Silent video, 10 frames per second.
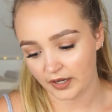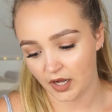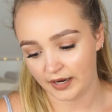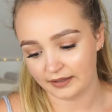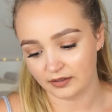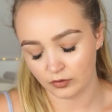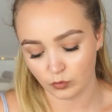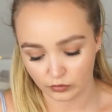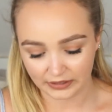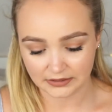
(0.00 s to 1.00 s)
I got are the
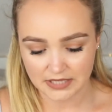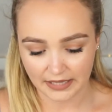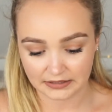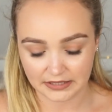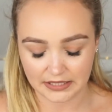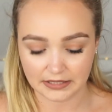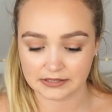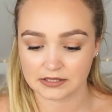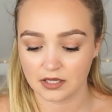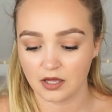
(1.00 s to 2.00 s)
Real
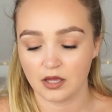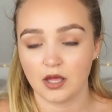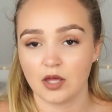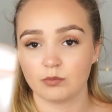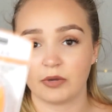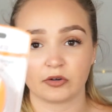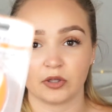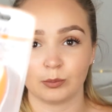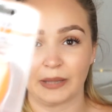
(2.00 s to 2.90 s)
Techniques Miracle